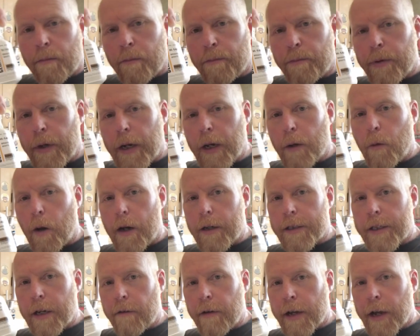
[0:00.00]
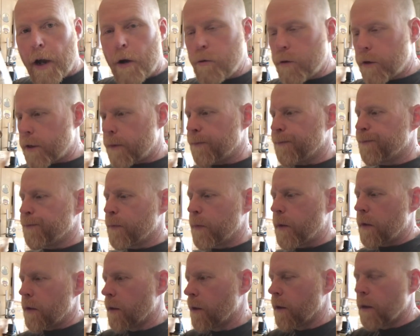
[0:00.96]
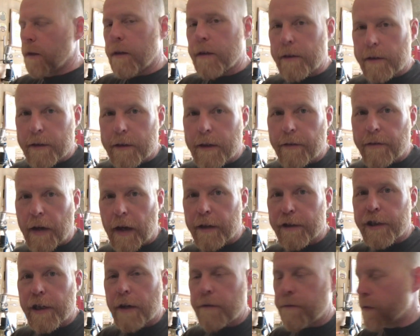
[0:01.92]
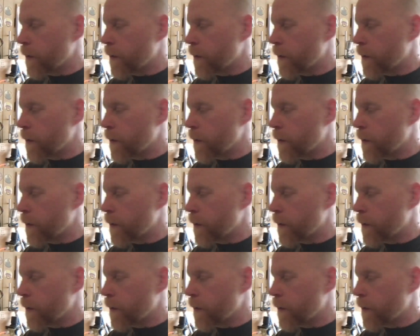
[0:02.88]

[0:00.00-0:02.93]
brilliant white Cerakote. Give that a shake for